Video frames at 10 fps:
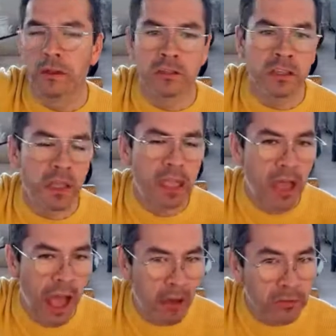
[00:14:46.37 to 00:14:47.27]
there's
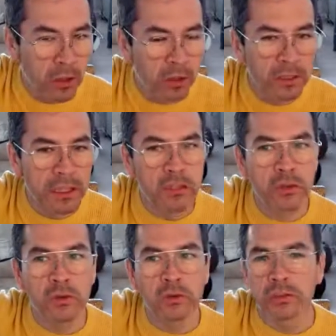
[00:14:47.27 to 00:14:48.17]
household
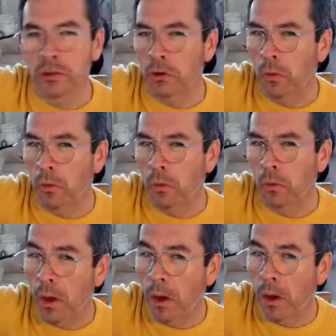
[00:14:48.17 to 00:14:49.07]
issues, you don't
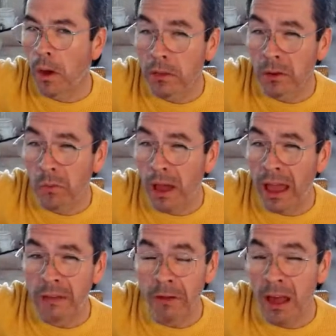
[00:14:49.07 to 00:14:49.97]
want to be with your
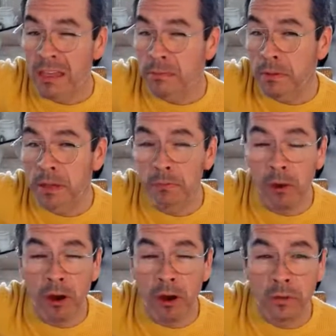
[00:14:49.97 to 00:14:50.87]
wife,
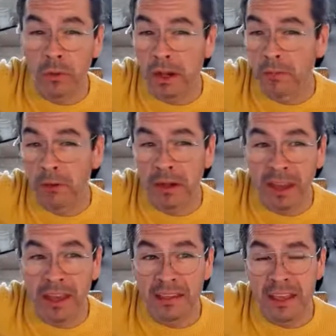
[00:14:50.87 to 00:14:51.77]
husband, partner,
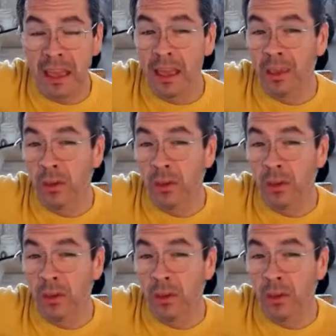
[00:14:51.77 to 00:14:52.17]
whatever it is.